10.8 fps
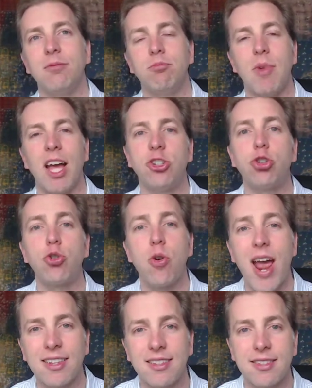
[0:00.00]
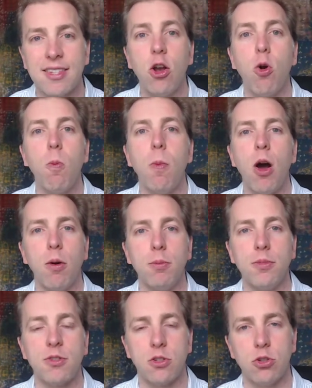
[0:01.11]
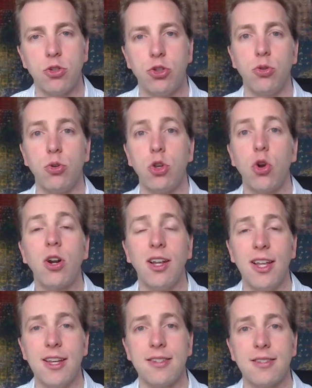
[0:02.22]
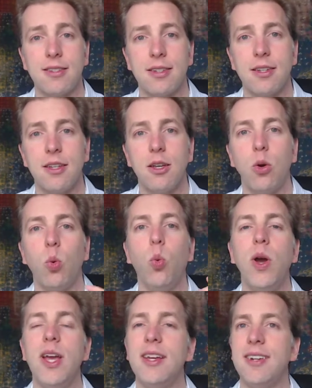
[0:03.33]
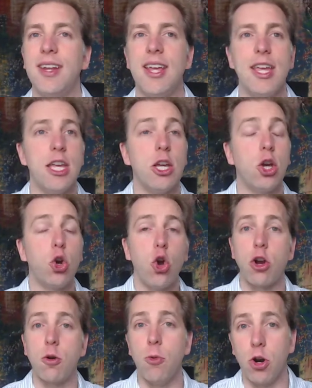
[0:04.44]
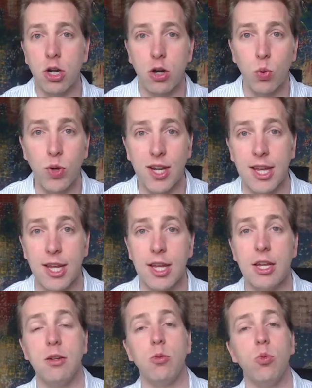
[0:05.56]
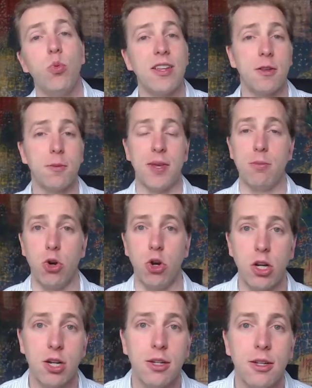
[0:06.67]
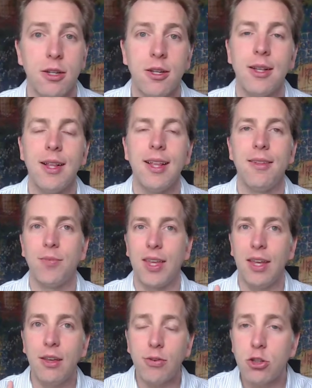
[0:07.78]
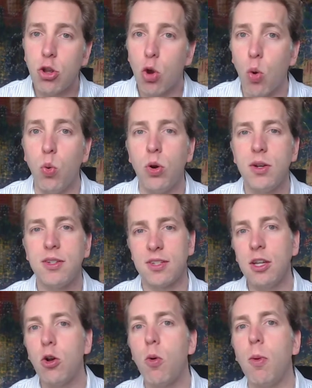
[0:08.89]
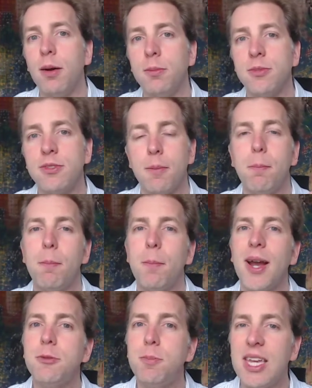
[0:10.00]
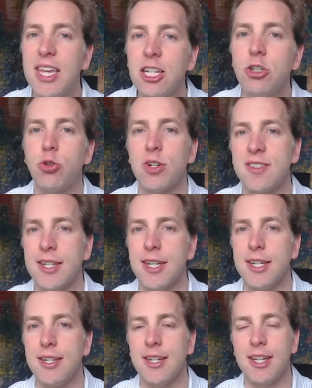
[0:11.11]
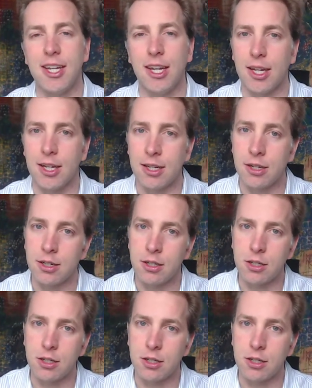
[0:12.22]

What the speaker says: attract single moms to your list with a cookbook, with a recipe book. Even though single moms might be interested in